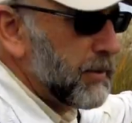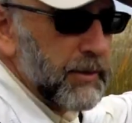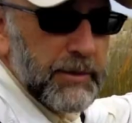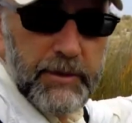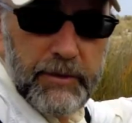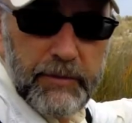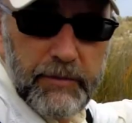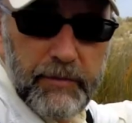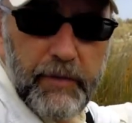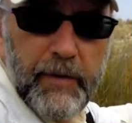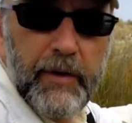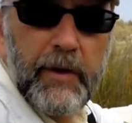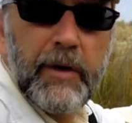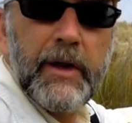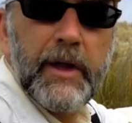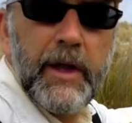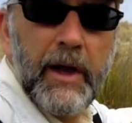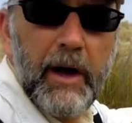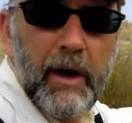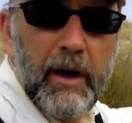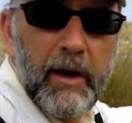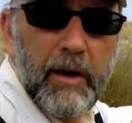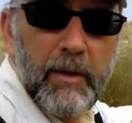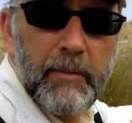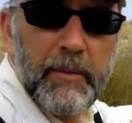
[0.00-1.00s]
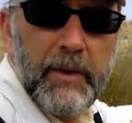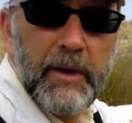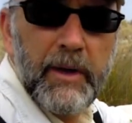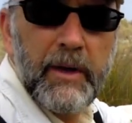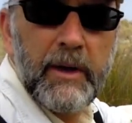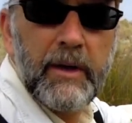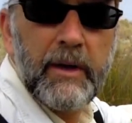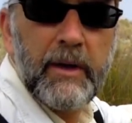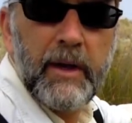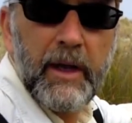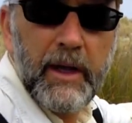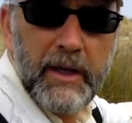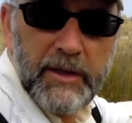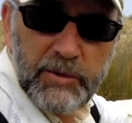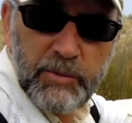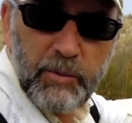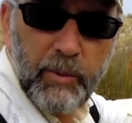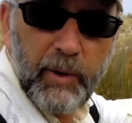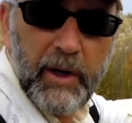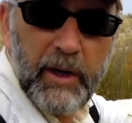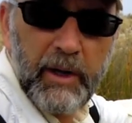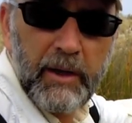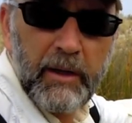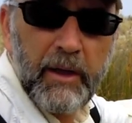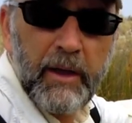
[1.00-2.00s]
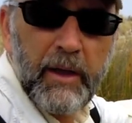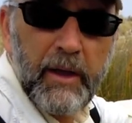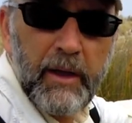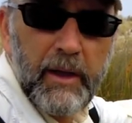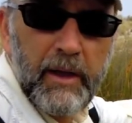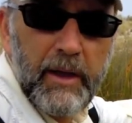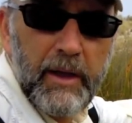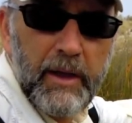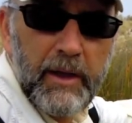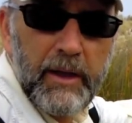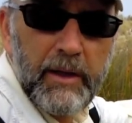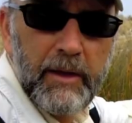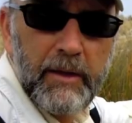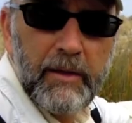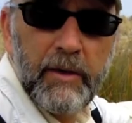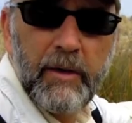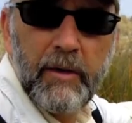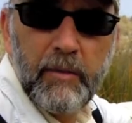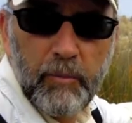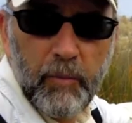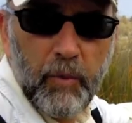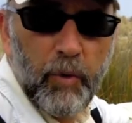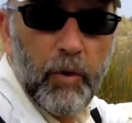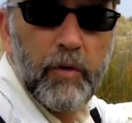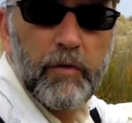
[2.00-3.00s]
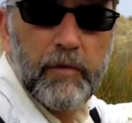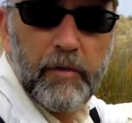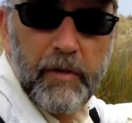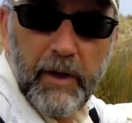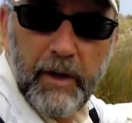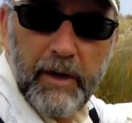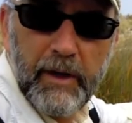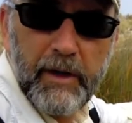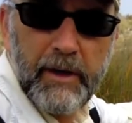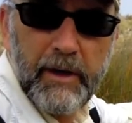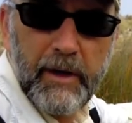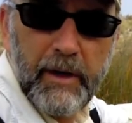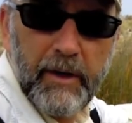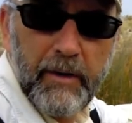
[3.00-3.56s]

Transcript: which is very common as well in more flooded